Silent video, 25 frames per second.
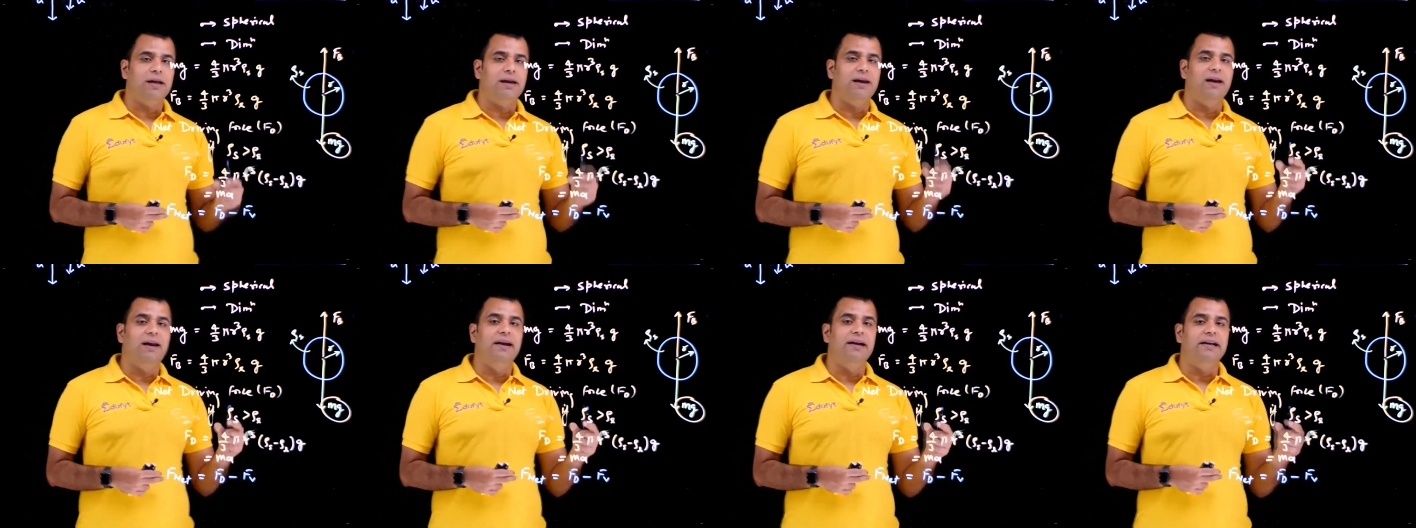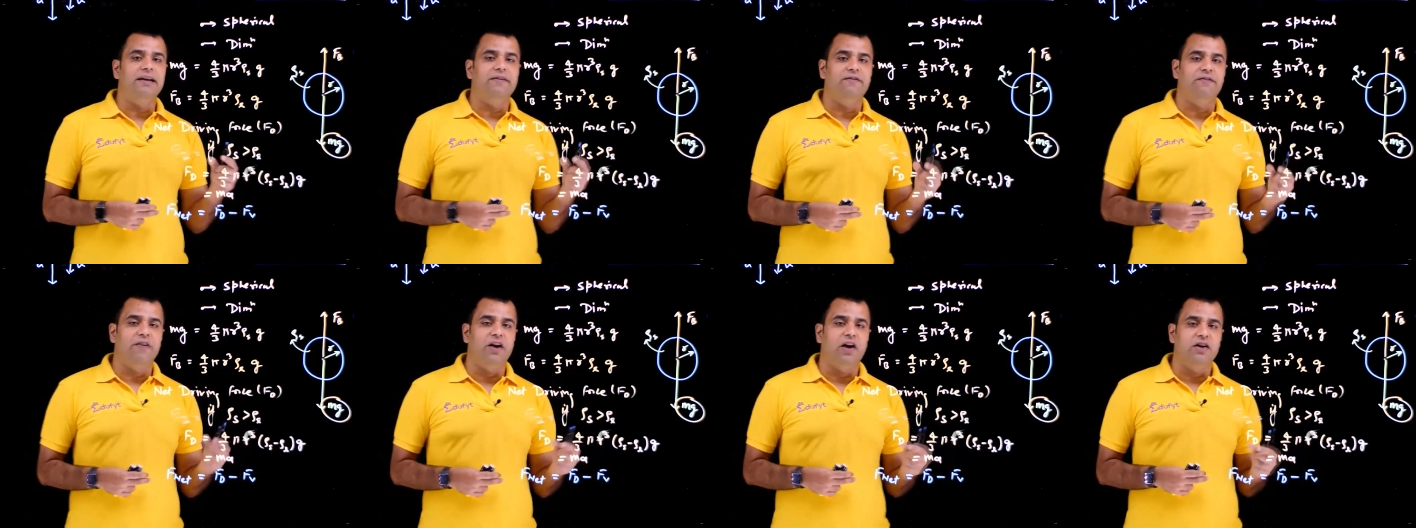
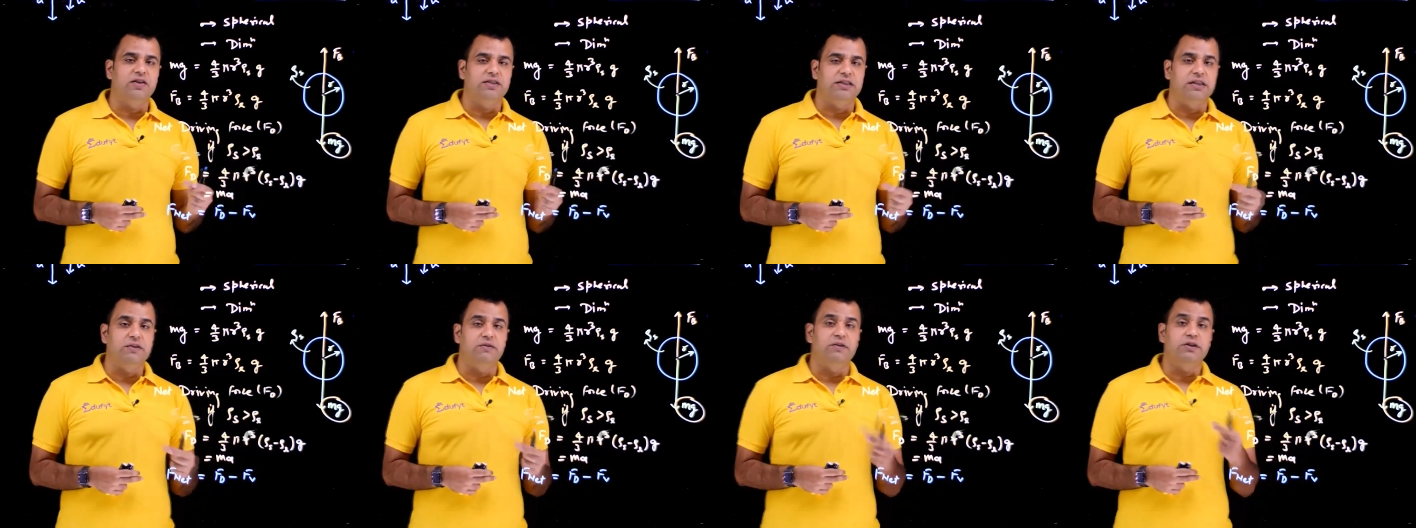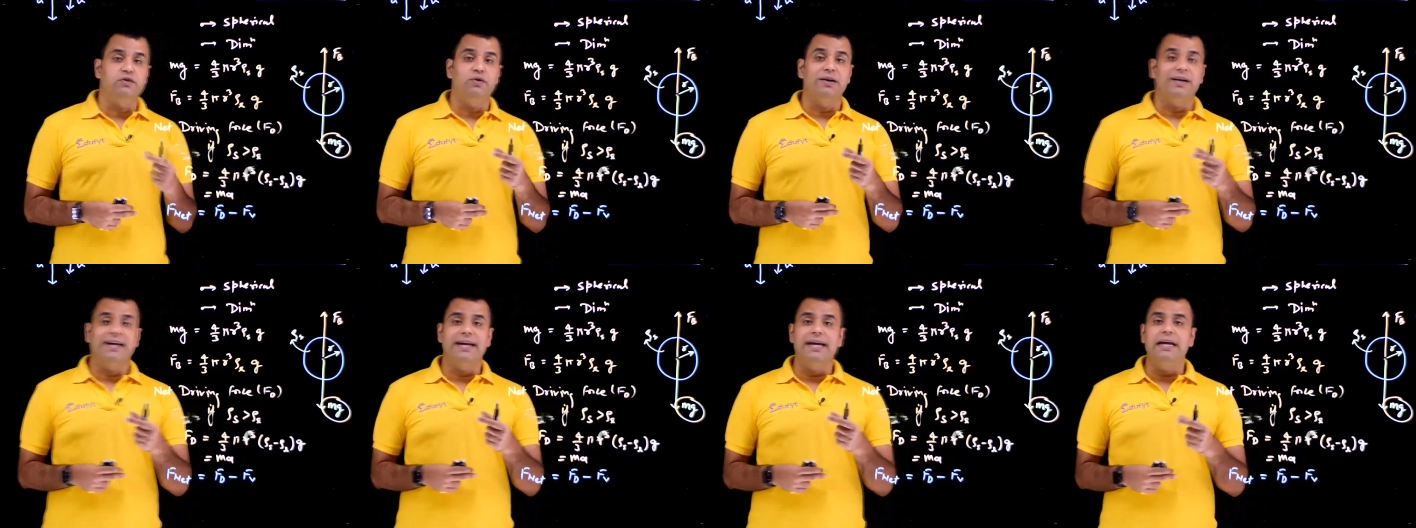relative velocity, which
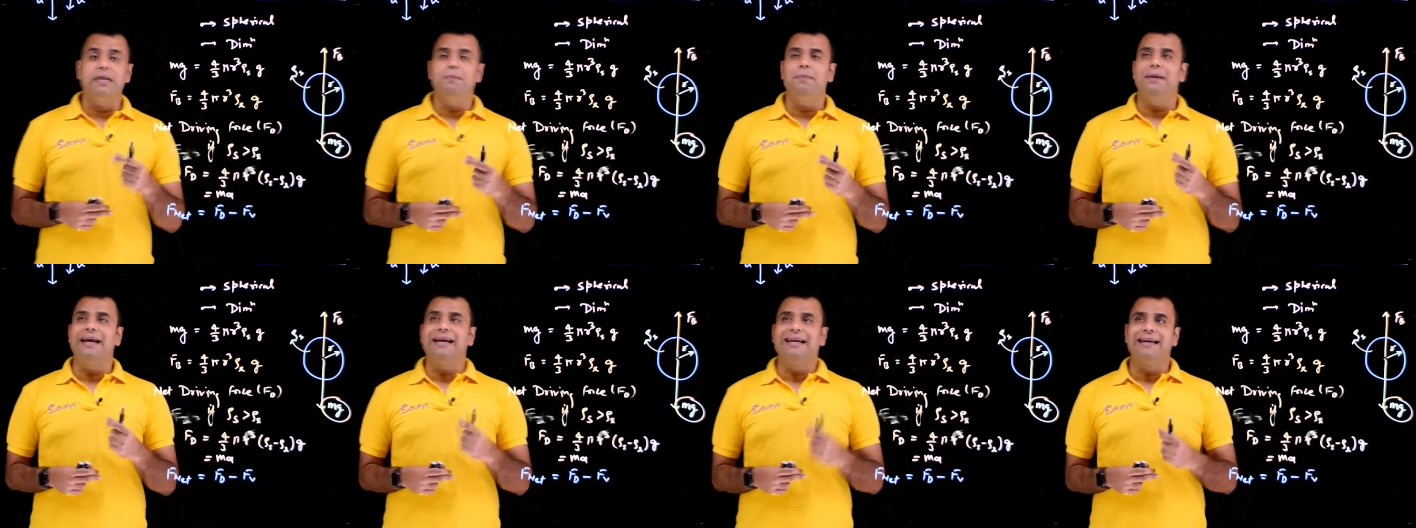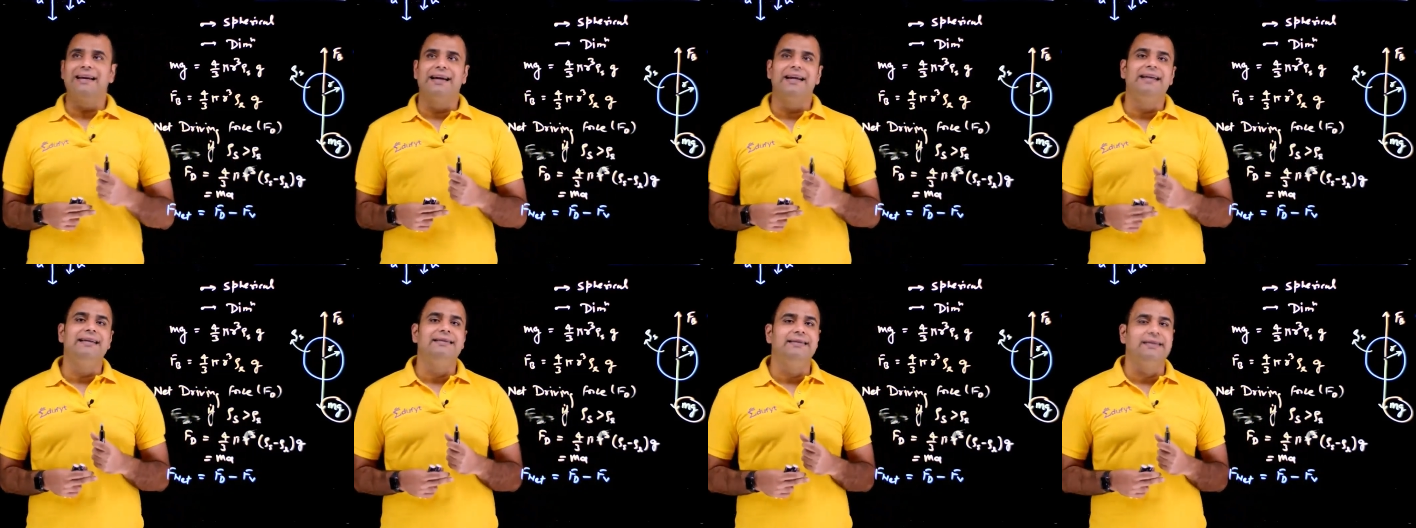will keep
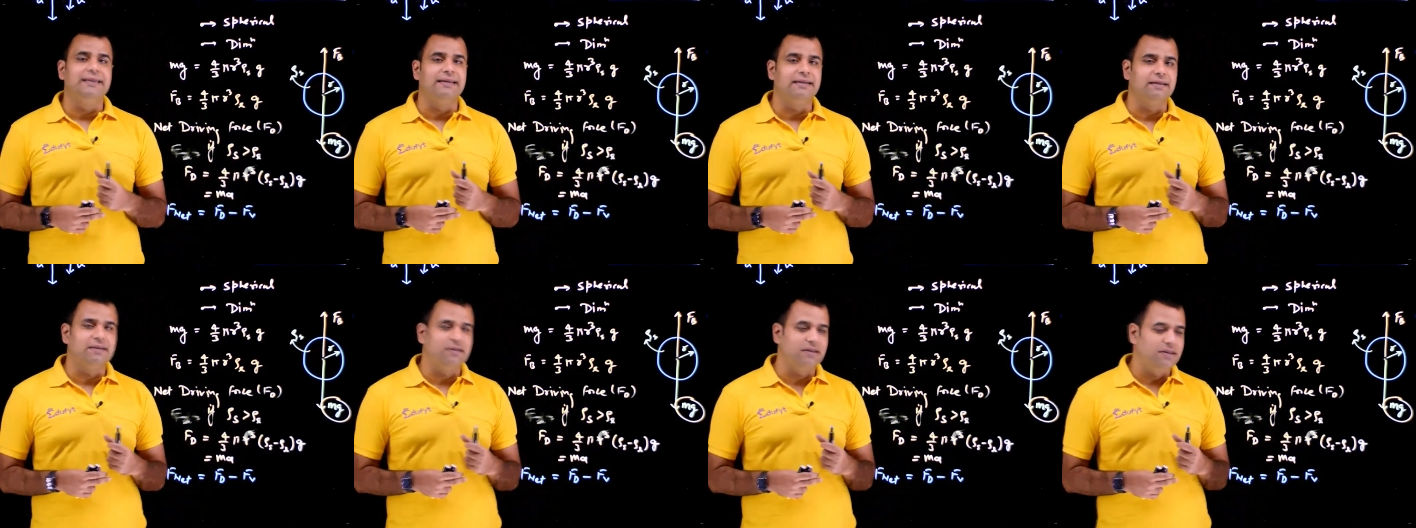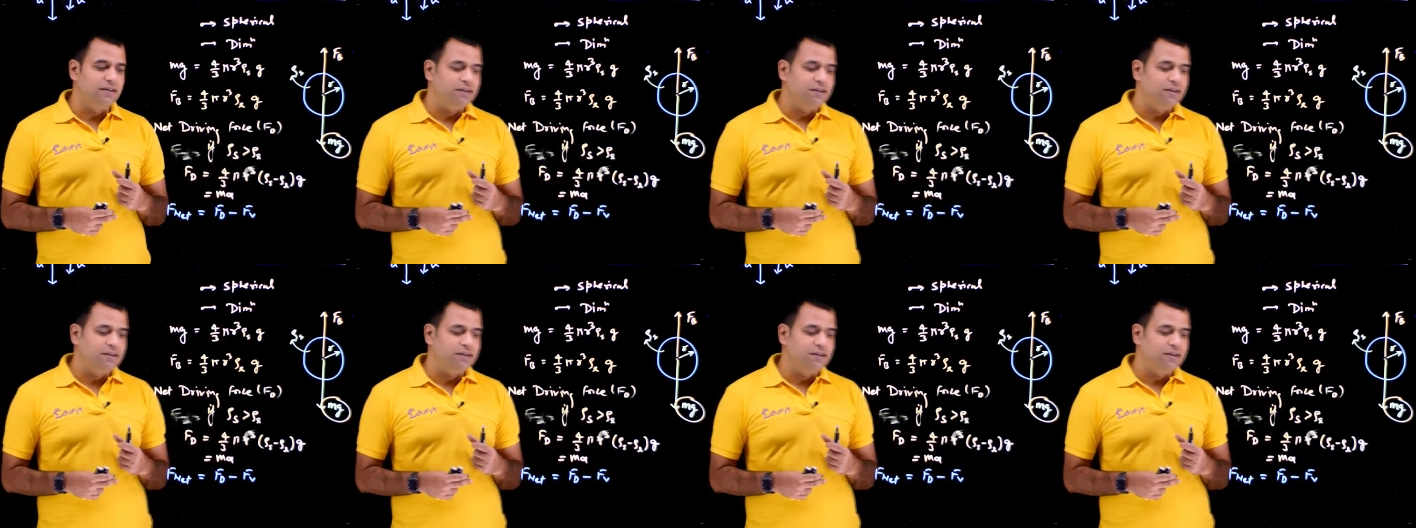increasing.